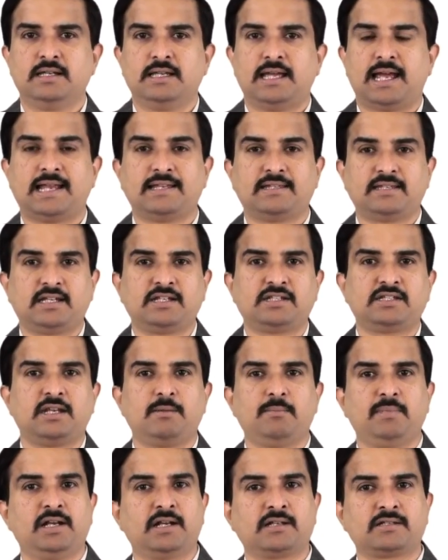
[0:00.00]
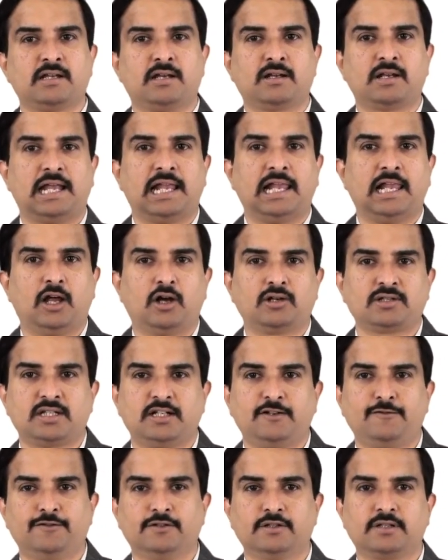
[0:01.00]
and 60 minutes are
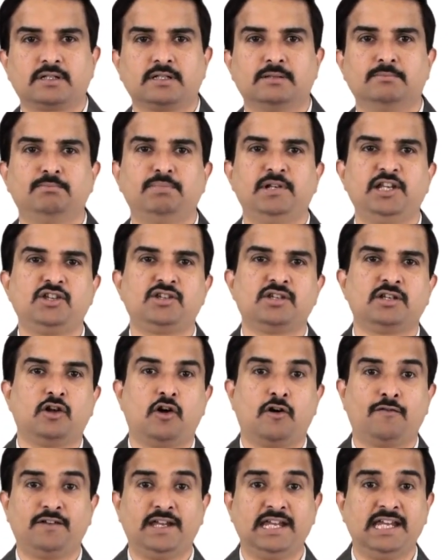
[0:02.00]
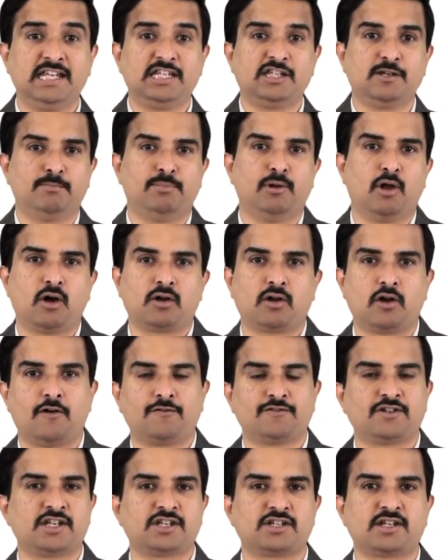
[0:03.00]
allotted for completion of each block
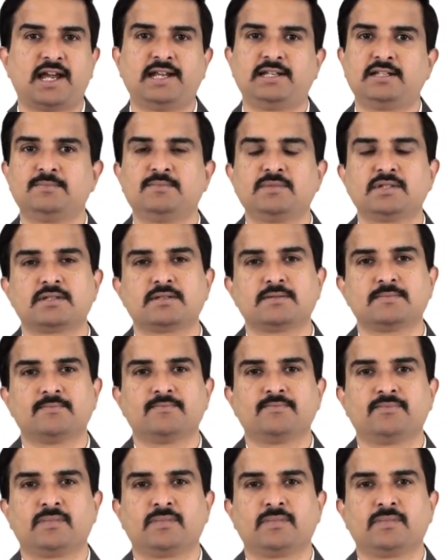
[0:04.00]
of test items.